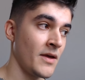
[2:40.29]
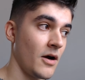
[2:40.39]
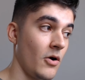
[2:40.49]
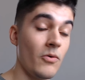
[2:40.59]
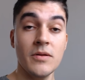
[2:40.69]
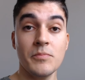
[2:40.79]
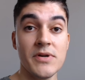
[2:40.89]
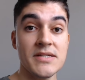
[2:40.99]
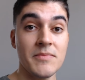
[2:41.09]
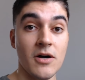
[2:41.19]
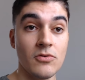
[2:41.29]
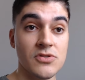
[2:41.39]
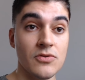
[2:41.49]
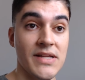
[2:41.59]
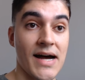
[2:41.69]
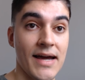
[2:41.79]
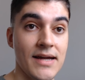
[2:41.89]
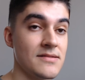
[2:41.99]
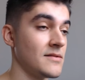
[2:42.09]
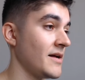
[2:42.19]
Oh, and Prisma also died,
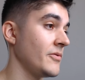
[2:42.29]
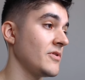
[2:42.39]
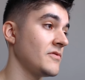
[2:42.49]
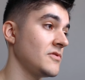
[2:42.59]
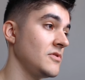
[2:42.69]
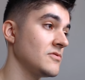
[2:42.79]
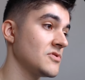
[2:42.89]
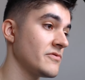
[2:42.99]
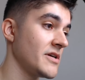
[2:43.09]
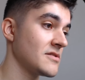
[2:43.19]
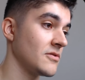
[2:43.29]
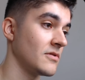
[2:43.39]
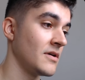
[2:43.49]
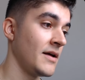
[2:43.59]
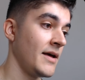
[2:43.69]
now you have to use Drizzle.